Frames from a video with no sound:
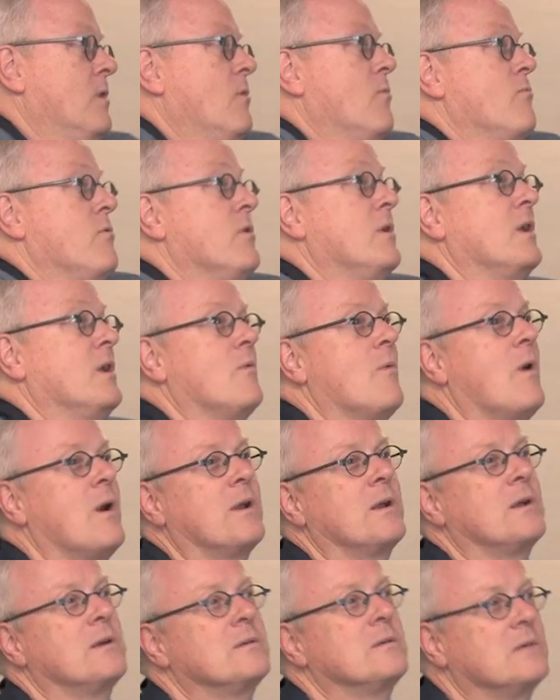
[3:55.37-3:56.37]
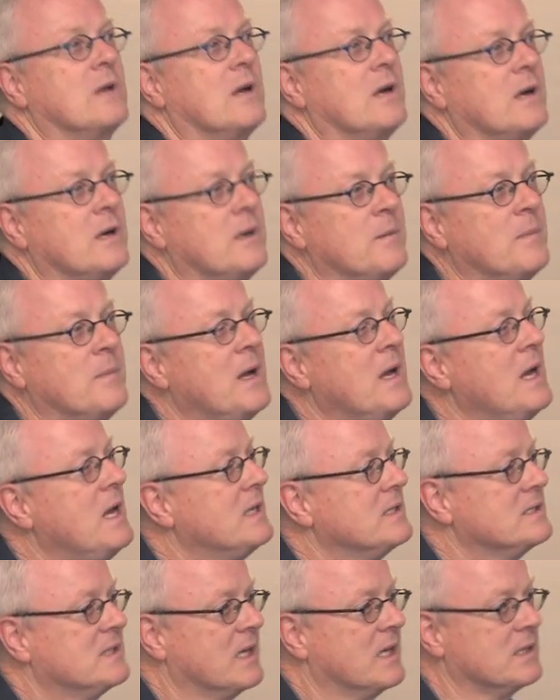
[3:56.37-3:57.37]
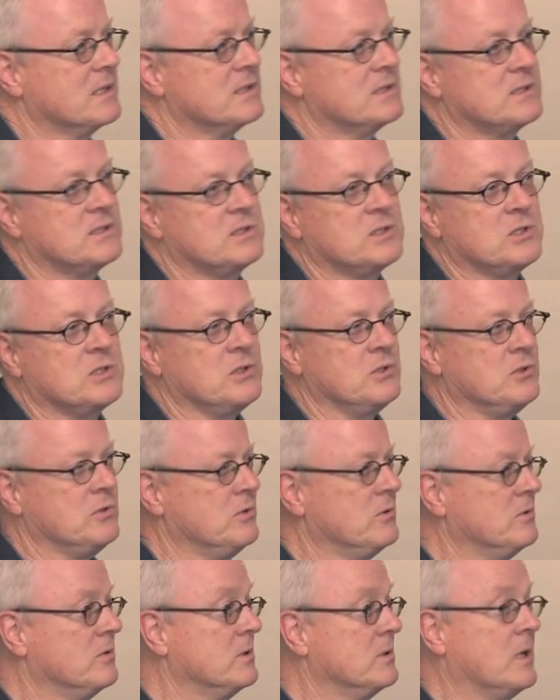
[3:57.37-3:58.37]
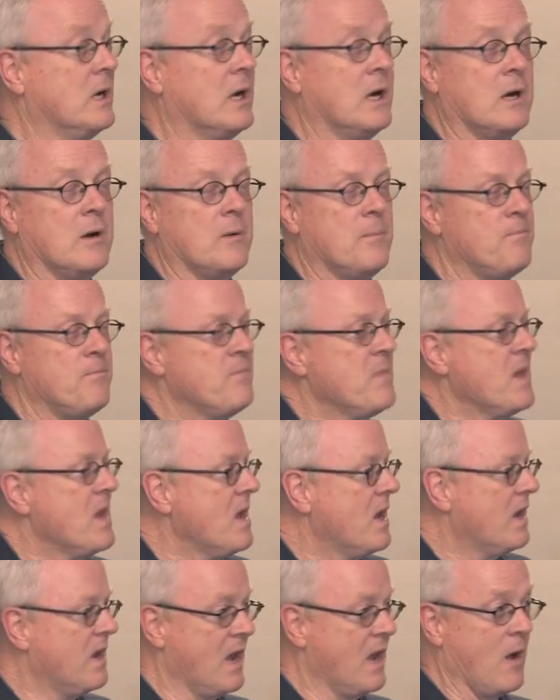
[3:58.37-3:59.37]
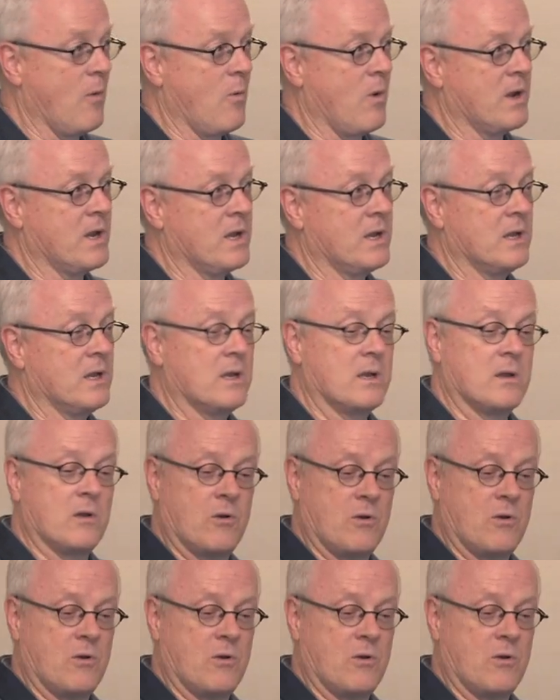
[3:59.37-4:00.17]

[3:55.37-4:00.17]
really wanting sex to not wanting it, or